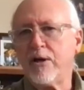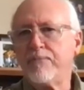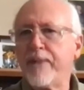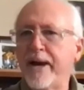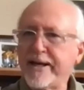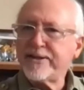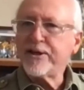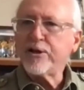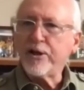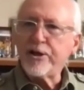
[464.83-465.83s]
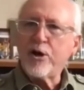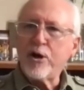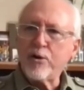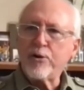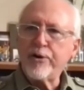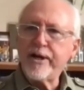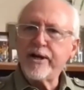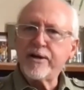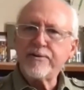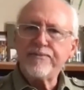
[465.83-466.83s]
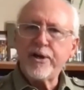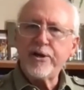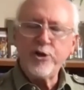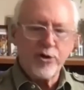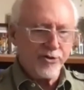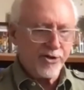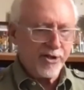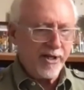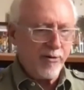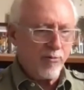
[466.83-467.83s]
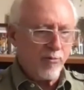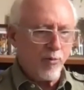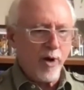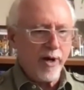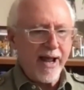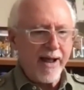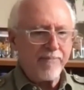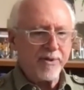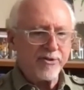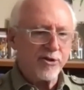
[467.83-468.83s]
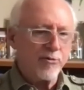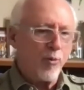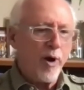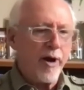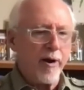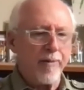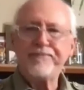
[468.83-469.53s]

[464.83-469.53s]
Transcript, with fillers: basically color in and you can see what happens and where.